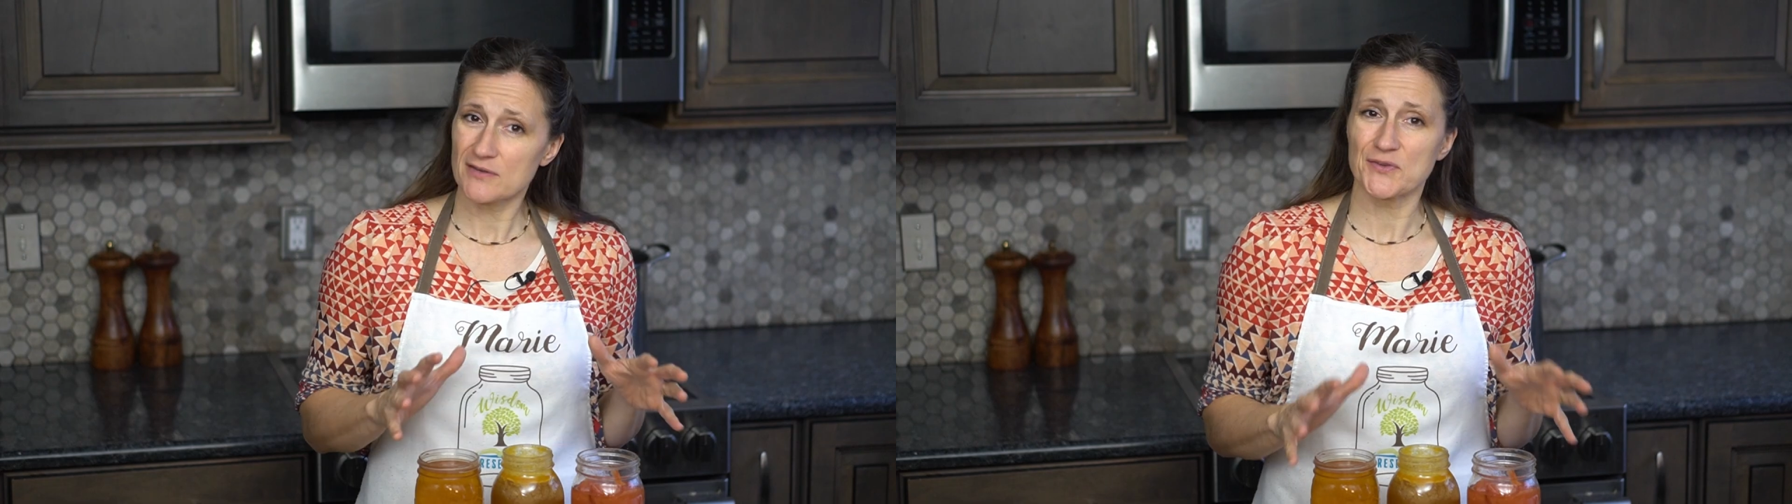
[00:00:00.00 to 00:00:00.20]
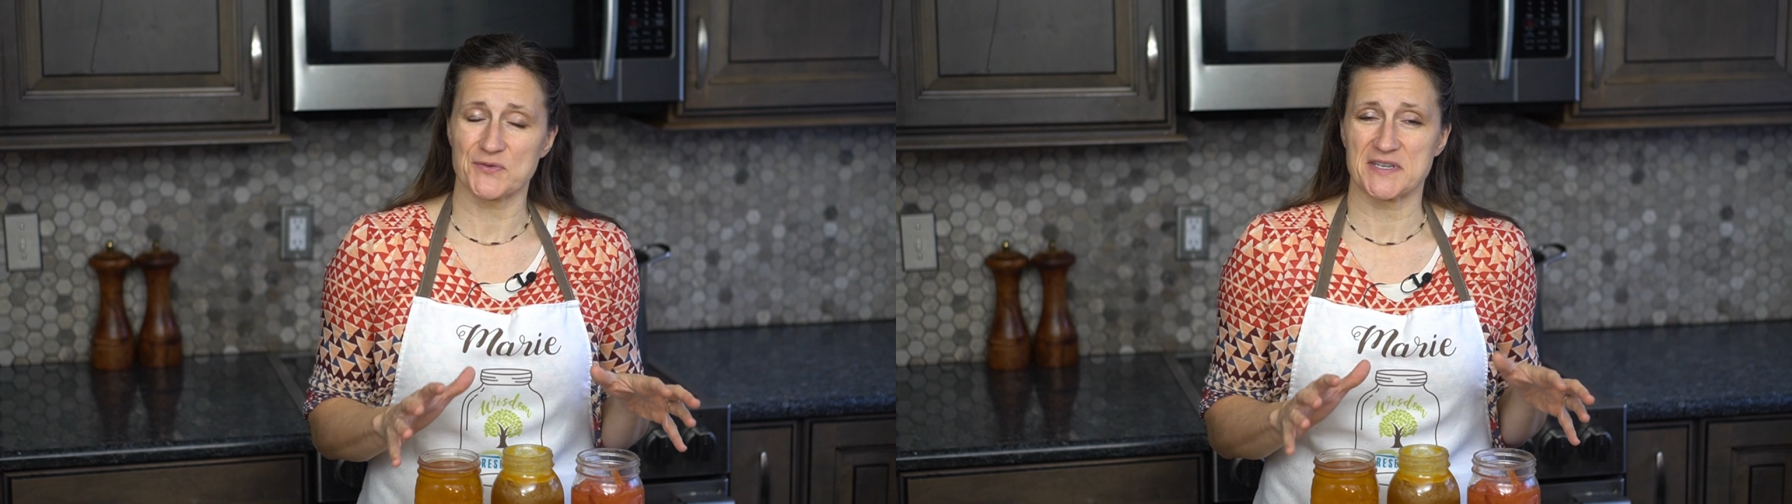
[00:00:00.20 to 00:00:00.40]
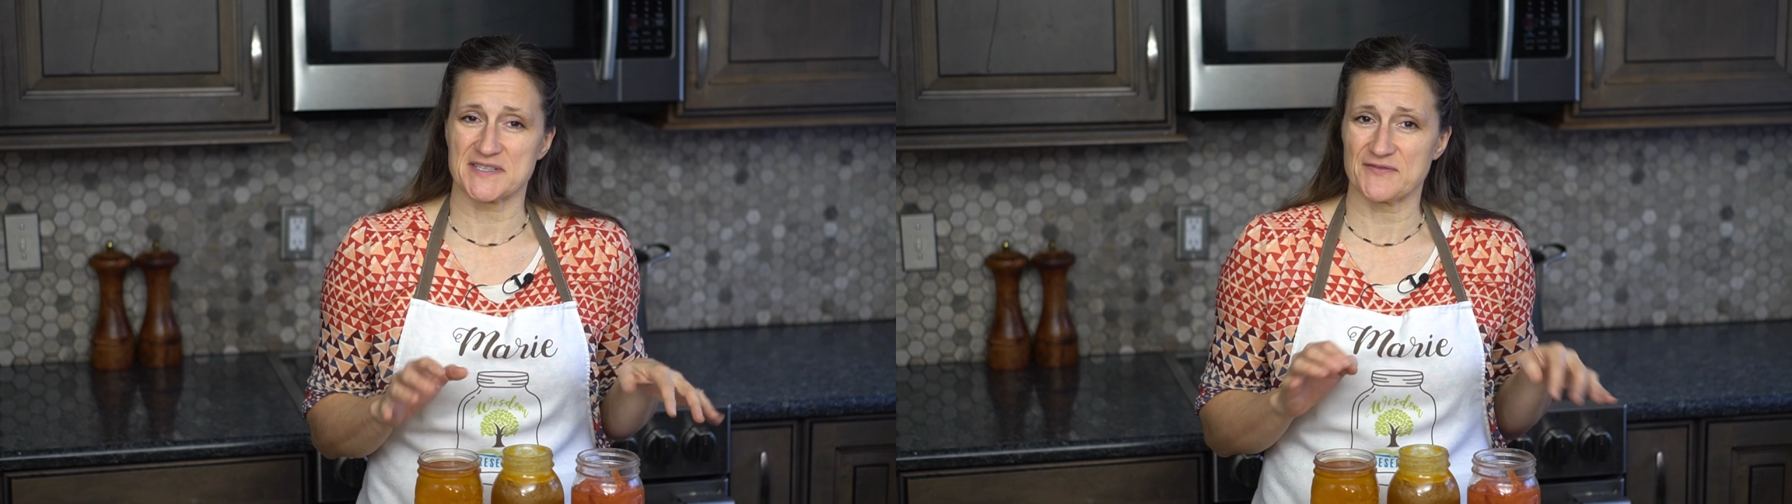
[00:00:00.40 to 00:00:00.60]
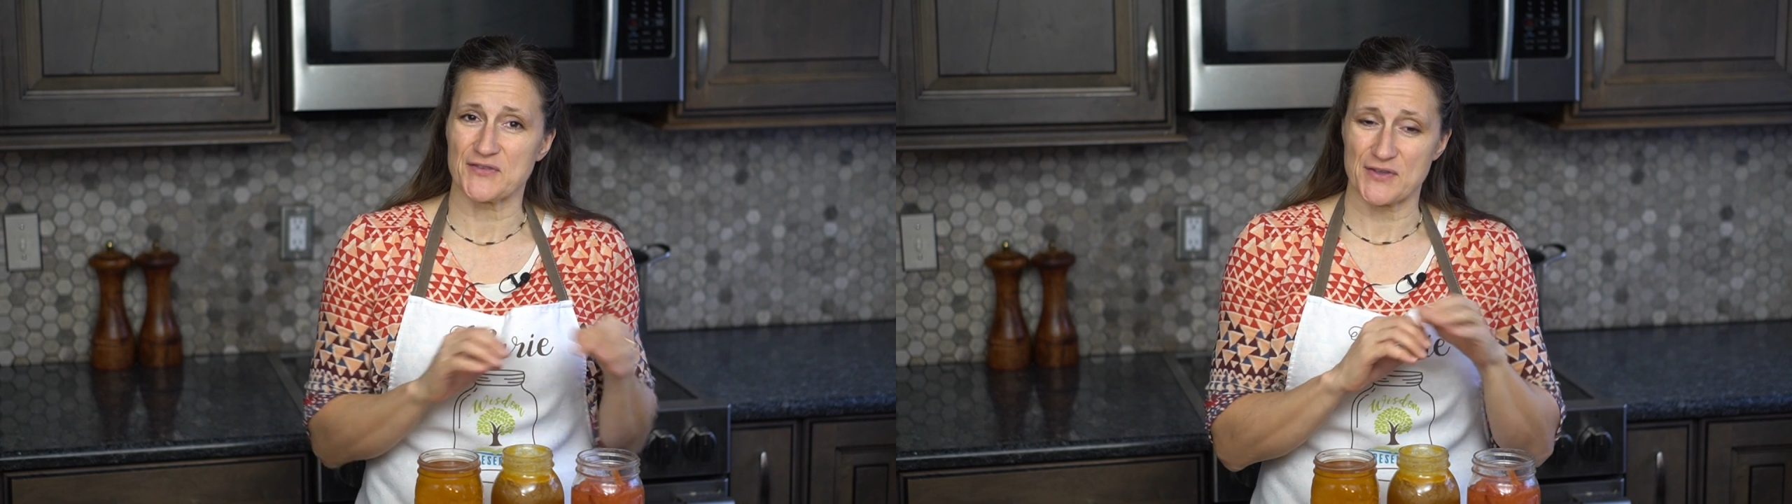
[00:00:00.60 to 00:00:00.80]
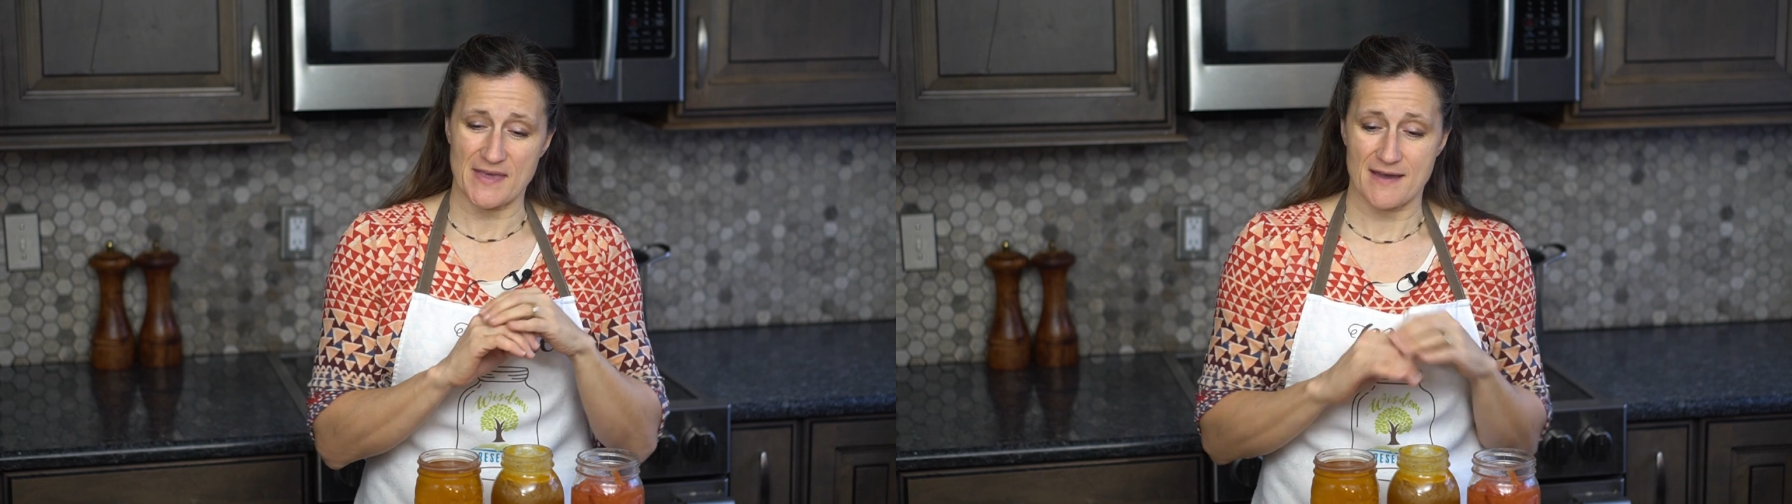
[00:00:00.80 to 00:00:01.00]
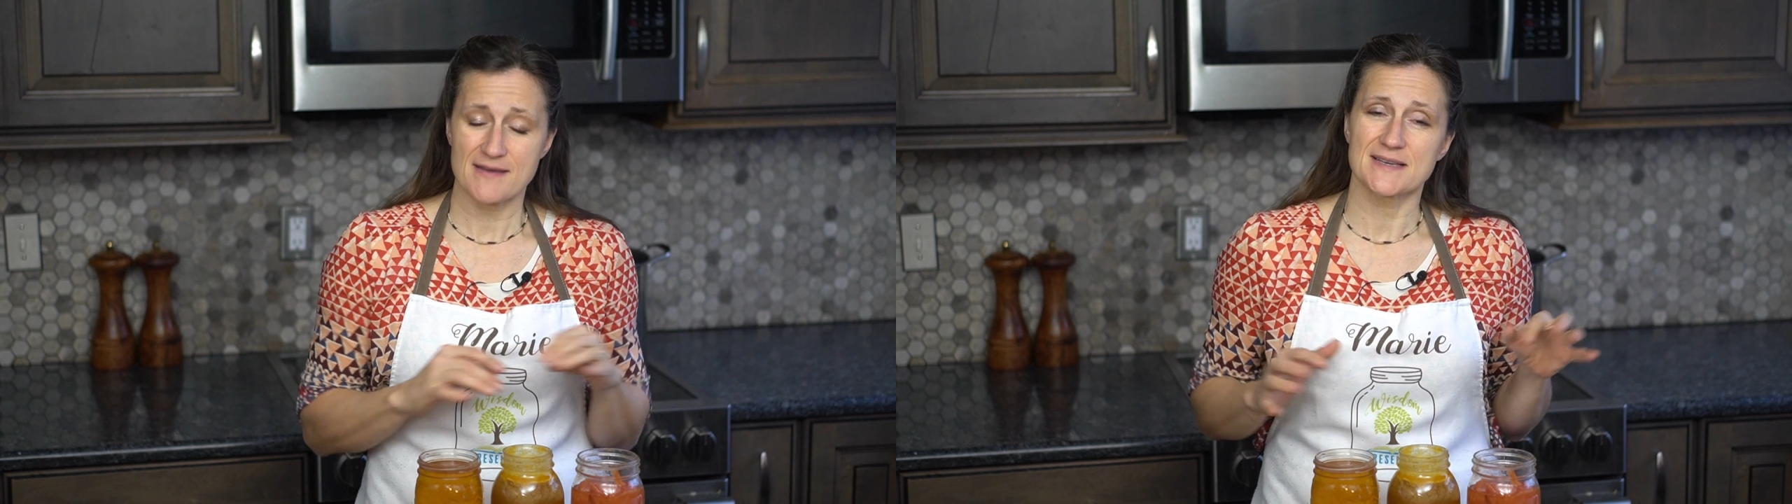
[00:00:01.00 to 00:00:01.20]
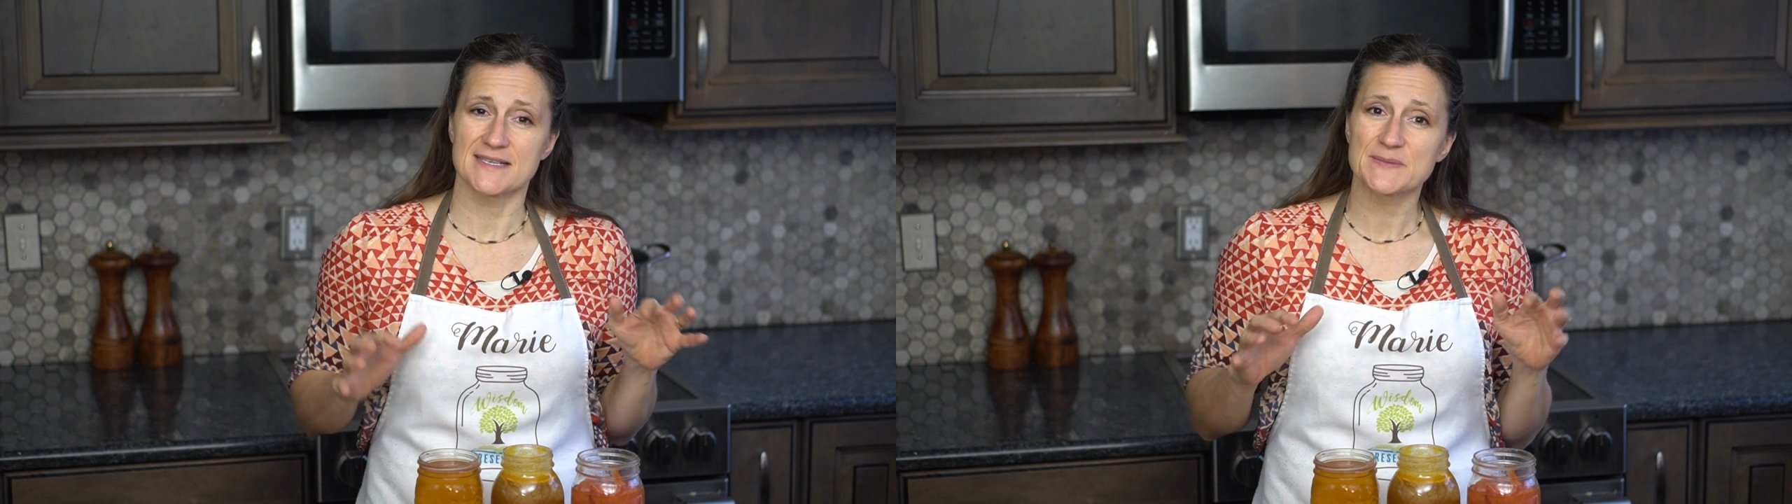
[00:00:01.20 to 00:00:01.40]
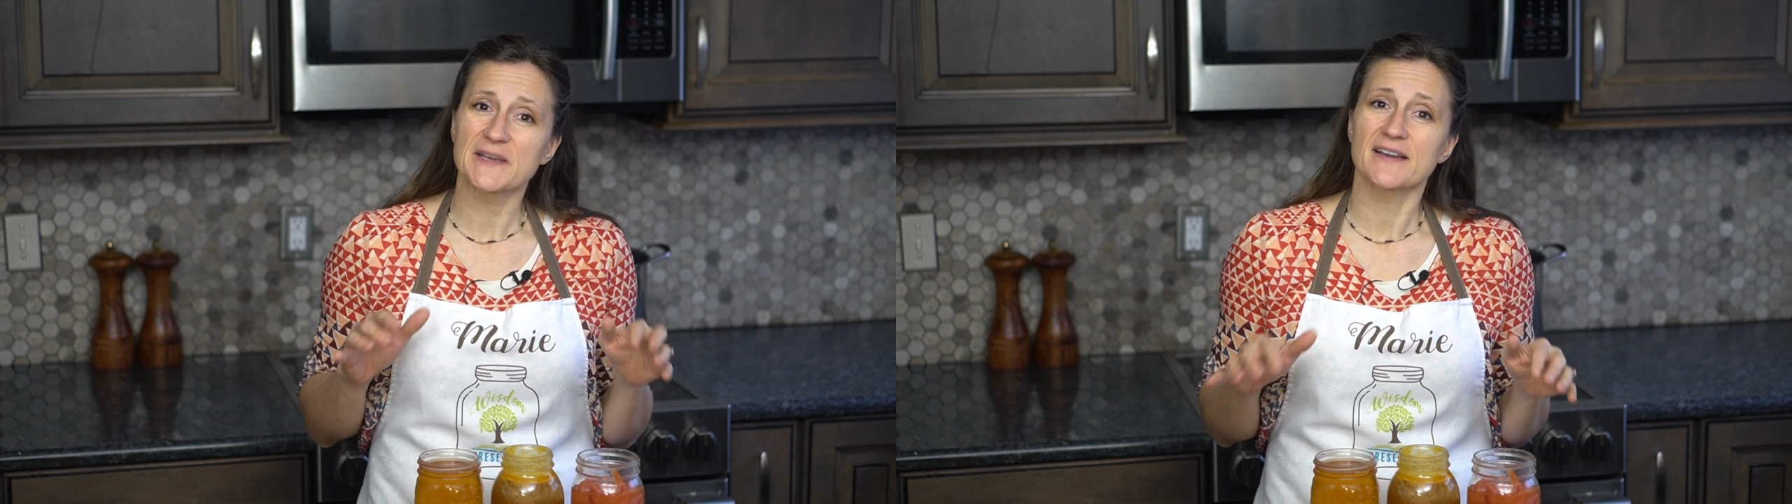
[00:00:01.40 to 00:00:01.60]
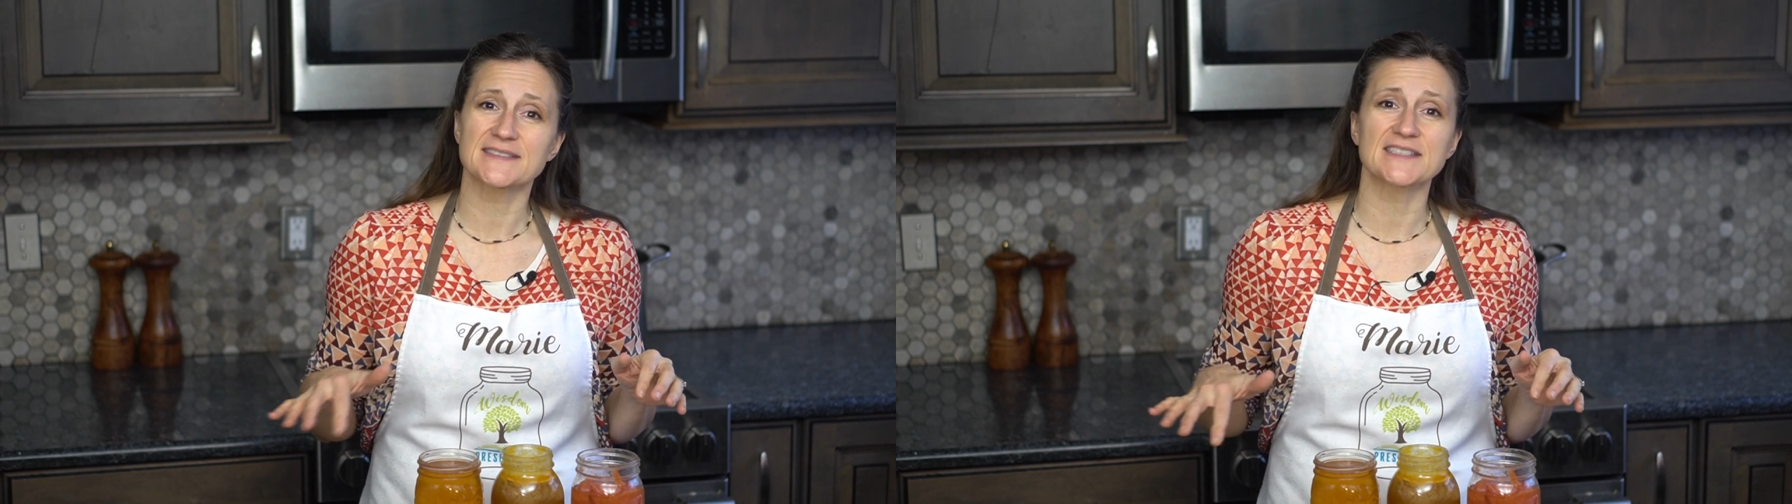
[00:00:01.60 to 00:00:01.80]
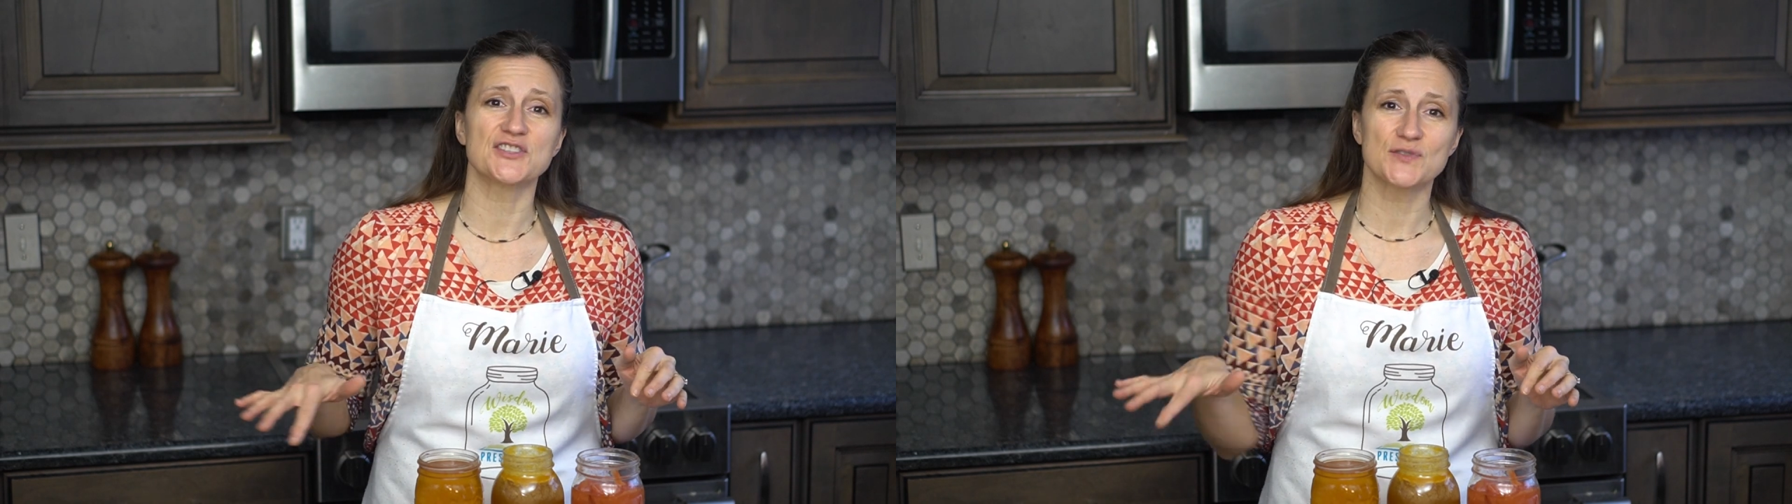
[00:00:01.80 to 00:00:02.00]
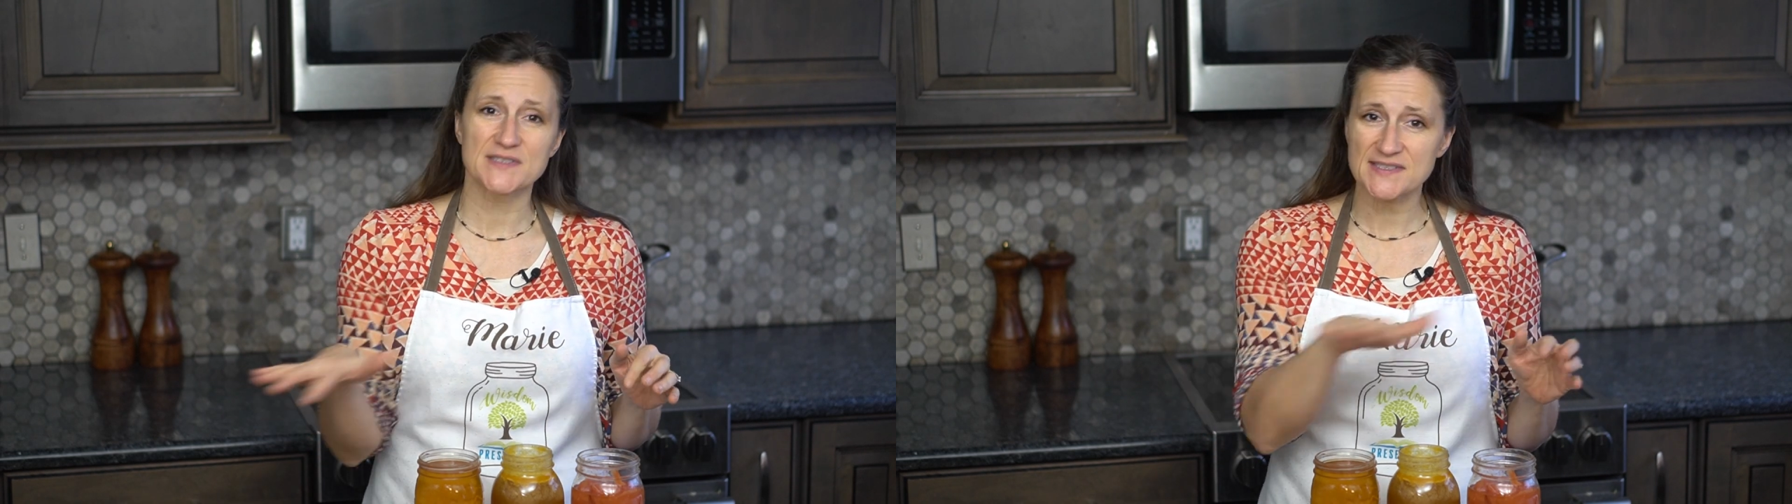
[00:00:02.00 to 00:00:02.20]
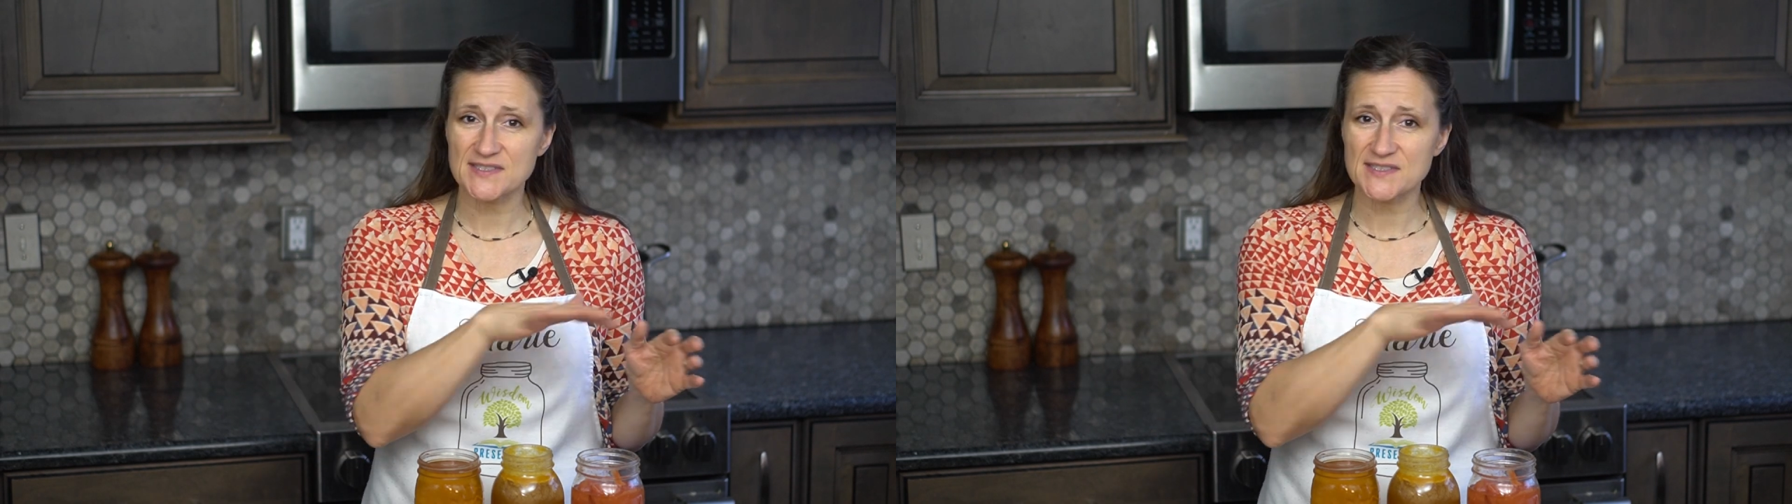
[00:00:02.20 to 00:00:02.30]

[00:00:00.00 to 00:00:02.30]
of the reason for that is because it uses